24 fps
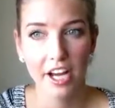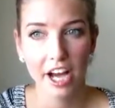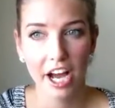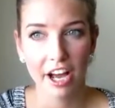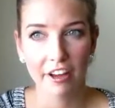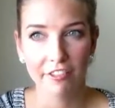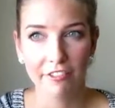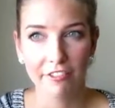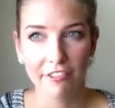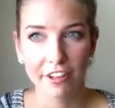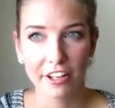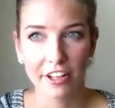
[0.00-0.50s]

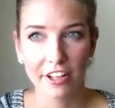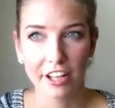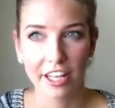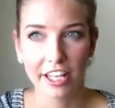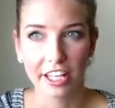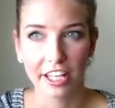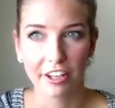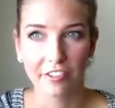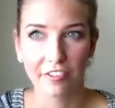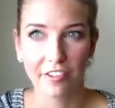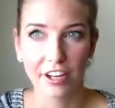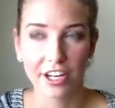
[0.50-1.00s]
I feel
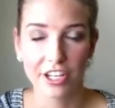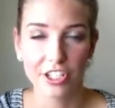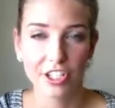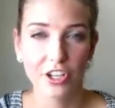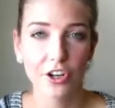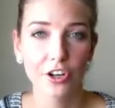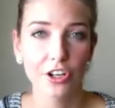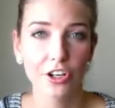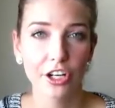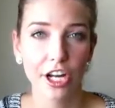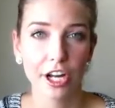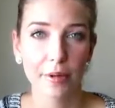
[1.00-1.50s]
like if I
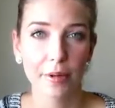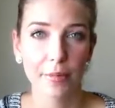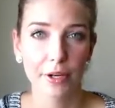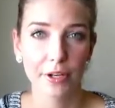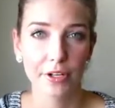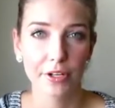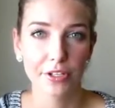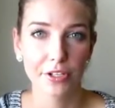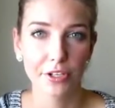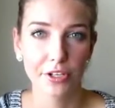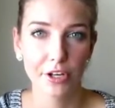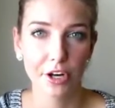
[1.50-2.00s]
don't, I'm
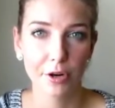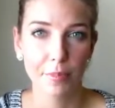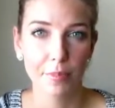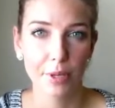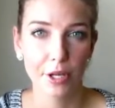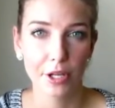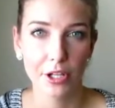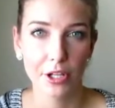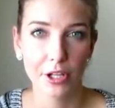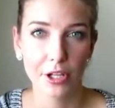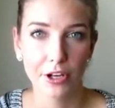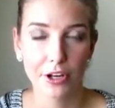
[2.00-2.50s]
going to cop
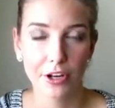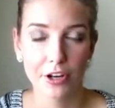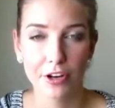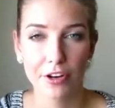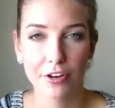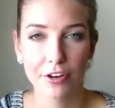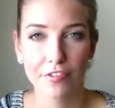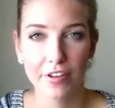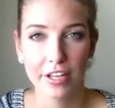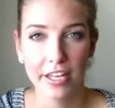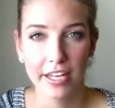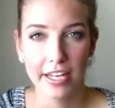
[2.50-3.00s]
a lot
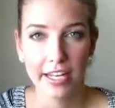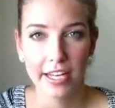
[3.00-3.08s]
of